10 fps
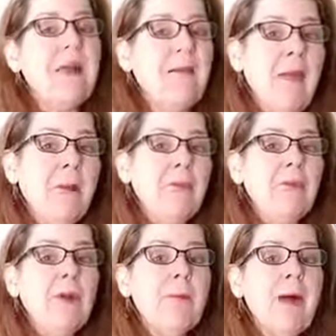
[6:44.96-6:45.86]
A
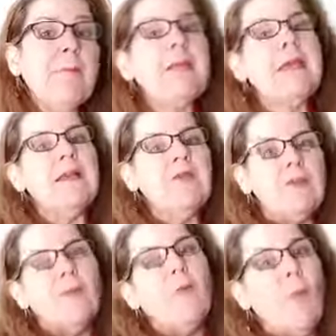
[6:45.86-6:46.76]
Labrador puppy is,
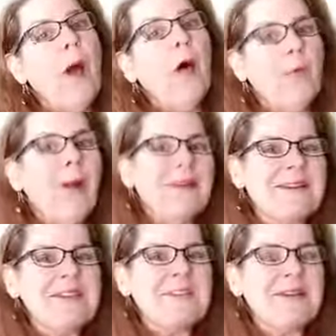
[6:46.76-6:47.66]
well,
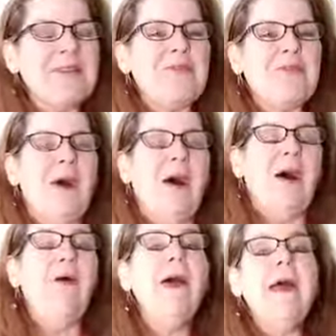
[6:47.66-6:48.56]
relatively
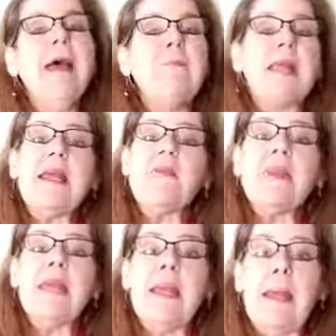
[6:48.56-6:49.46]
small, but he's
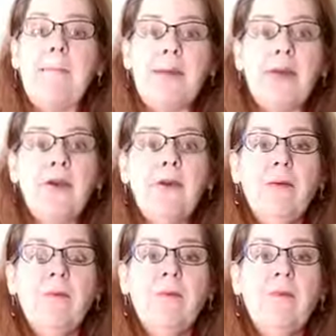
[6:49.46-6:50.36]
going to get bigger
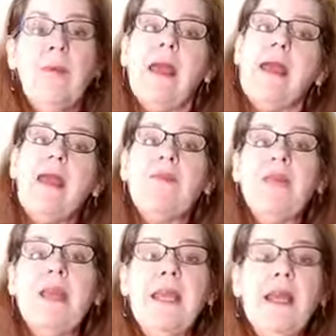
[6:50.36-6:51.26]
and he's
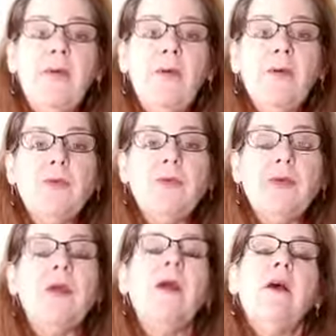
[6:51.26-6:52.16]
going to get older.
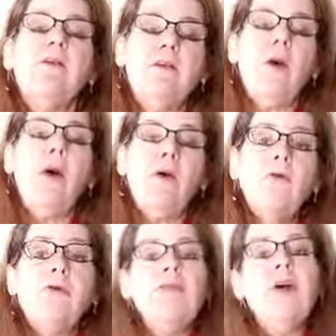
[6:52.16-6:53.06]
So
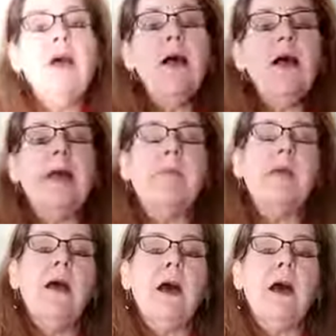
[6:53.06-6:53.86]
over time,